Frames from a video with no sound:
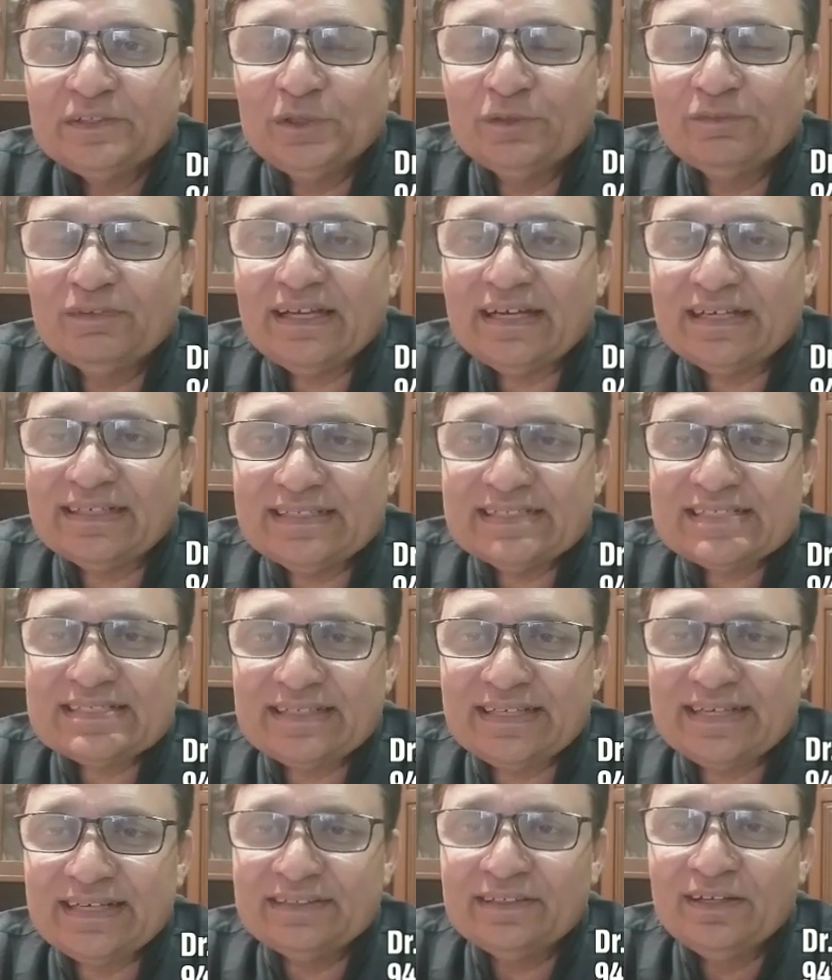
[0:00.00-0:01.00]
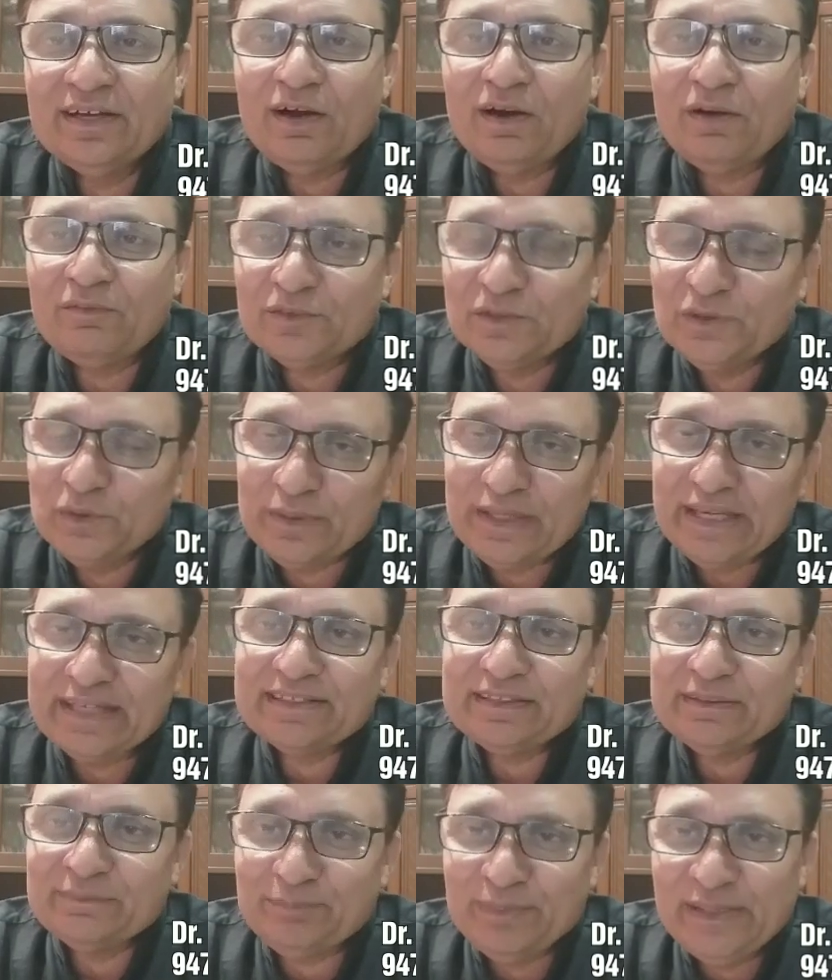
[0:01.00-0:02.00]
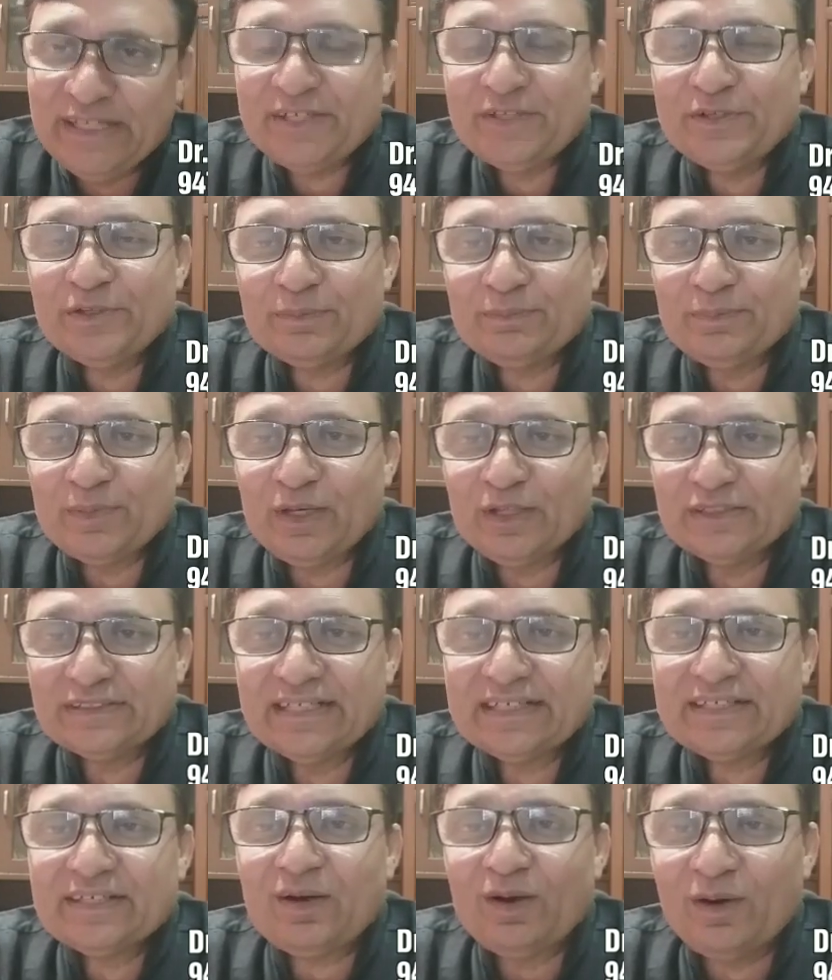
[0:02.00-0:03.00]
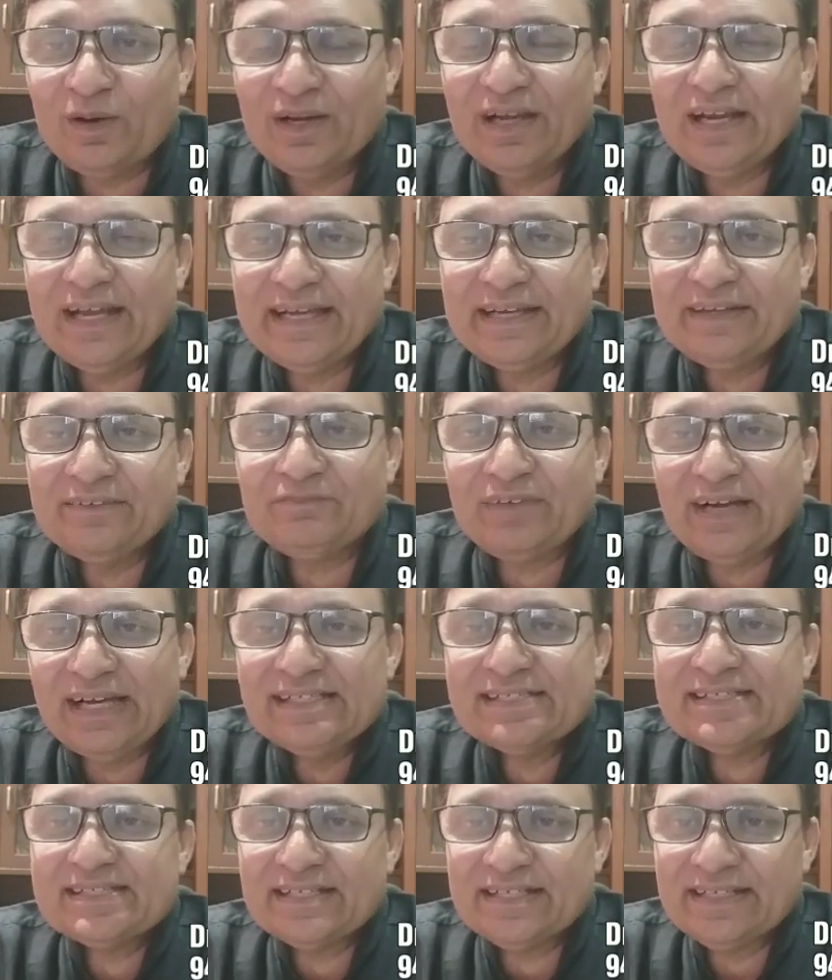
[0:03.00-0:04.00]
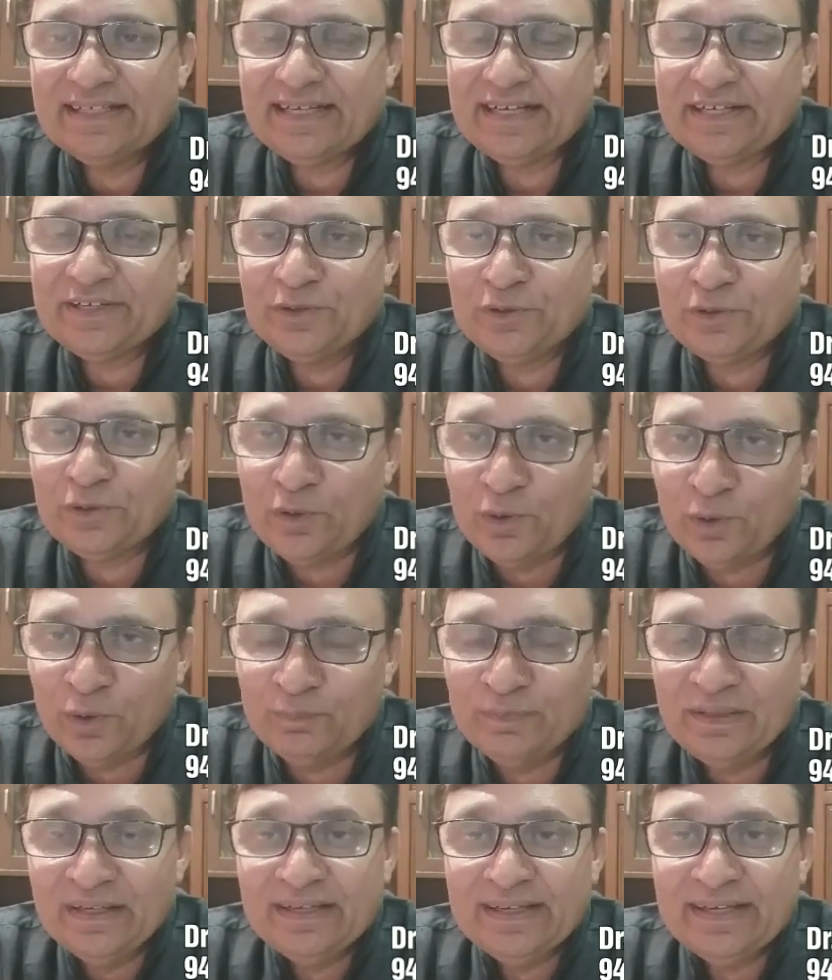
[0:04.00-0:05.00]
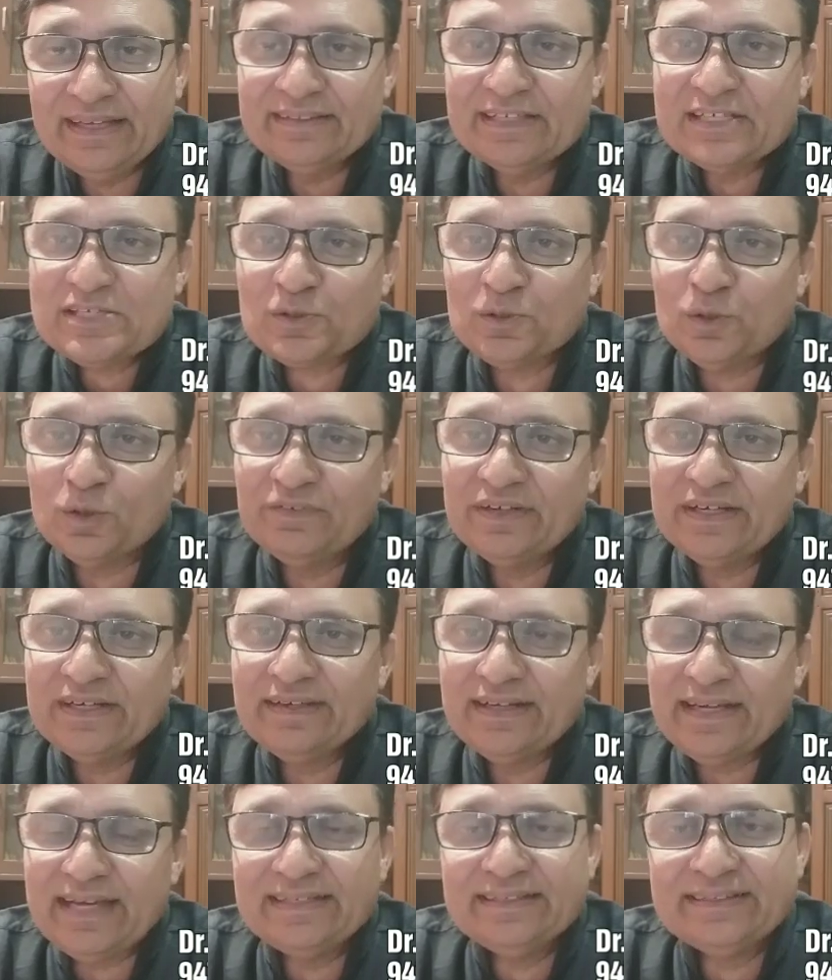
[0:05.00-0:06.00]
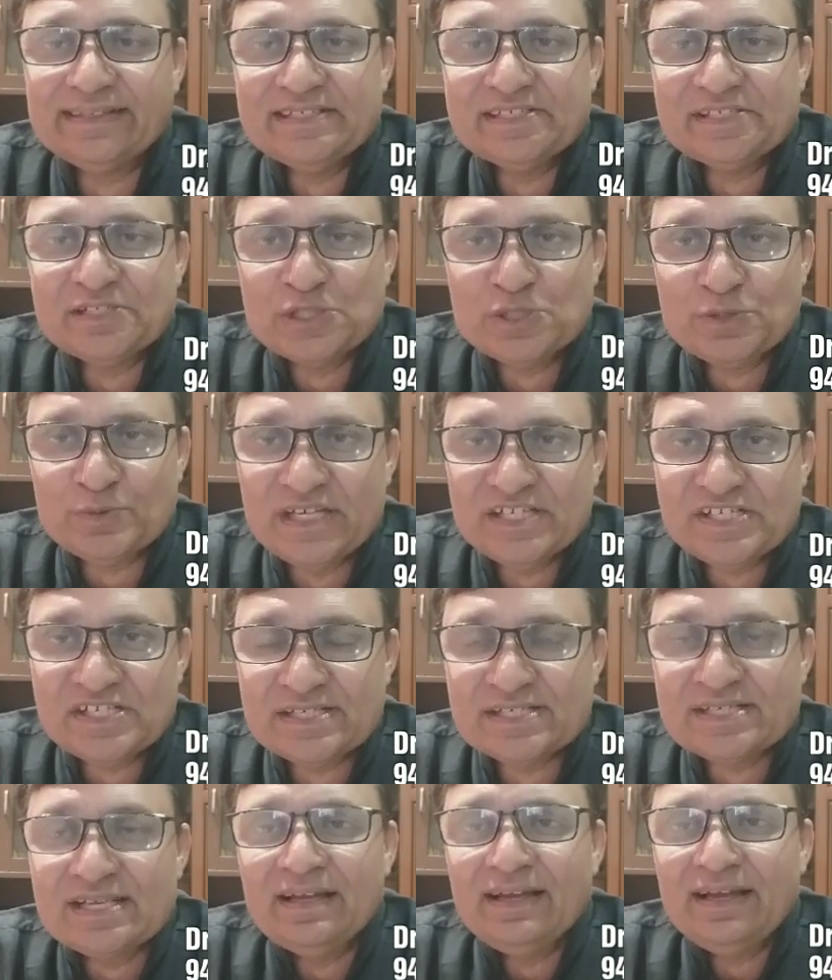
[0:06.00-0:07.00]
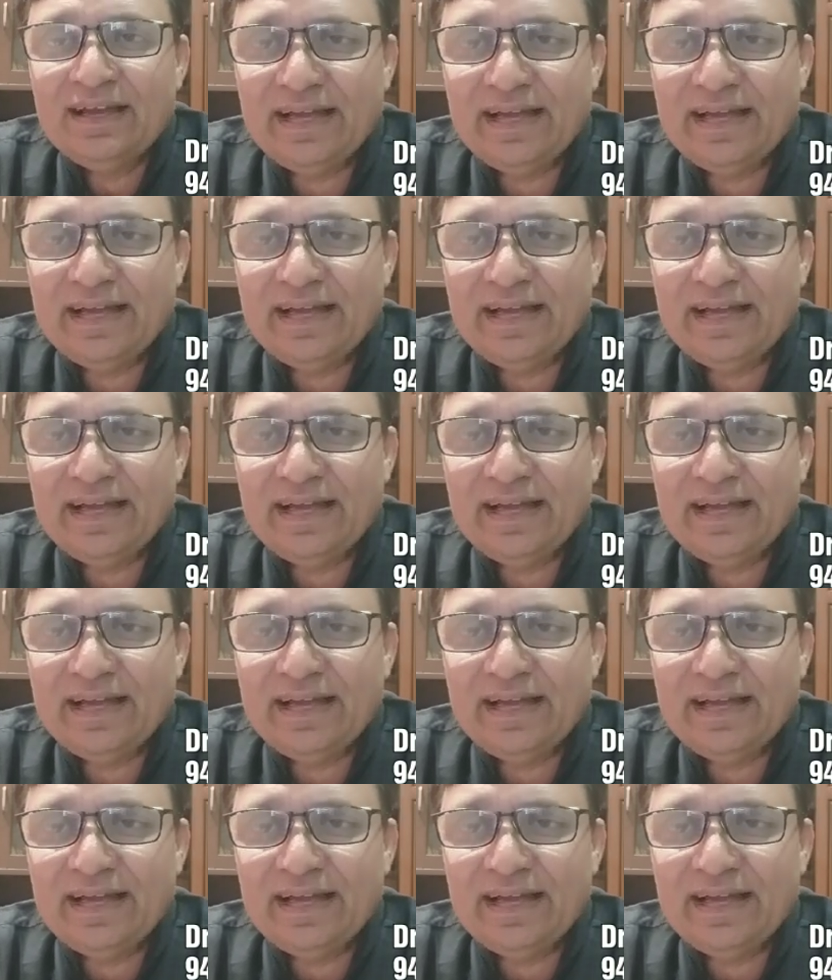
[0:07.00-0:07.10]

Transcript: you will understand you can complete your project online while sitting at your home in this COVID-19 situations.